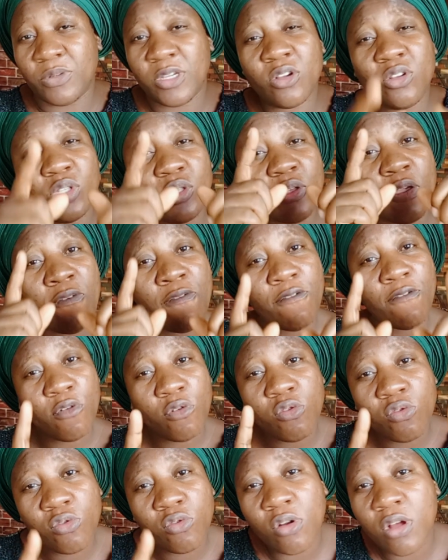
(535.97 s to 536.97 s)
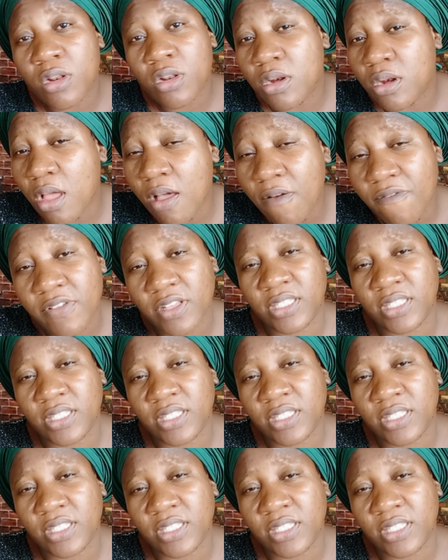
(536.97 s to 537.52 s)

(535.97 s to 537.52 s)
because if you do not love